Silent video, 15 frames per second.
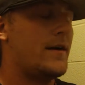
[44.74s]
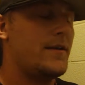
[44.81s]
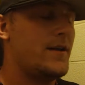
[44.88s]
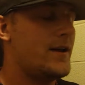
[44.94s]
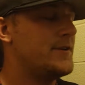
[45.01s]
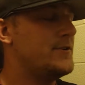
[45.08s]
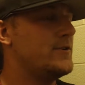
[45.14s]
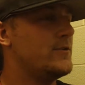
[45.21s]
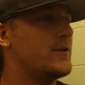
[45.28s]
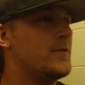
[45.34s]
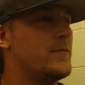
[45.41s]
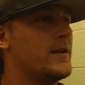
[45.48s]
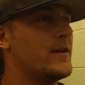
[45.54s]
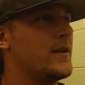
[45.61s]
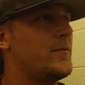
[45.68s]
I do.
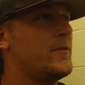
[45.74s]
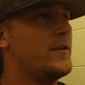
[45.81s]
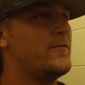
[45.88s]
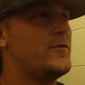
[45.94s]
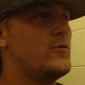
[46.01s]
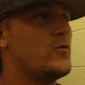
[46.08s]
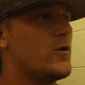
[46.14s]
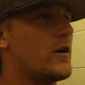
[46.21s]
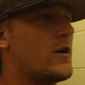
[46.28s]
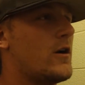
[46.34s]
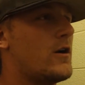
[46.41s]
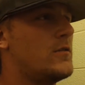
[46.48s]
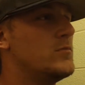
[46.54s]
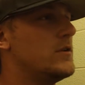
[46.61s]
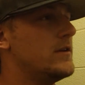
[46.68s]
I mean, if you work
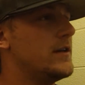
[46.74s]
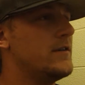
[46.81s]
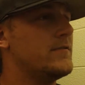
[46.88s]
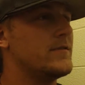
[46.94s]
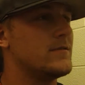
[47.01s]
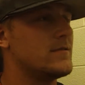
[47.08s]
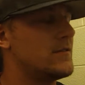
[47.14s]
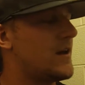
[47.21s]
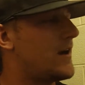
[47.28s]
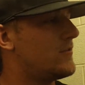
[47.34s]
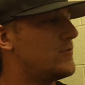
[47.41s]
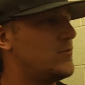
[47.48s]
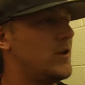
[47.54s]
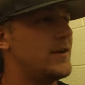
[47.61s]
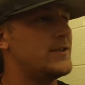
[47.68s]
hard and believe, and God
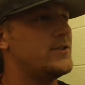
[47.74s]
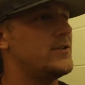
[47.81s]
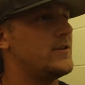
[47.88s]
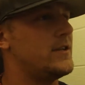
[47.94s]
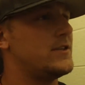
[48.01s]
will bless you.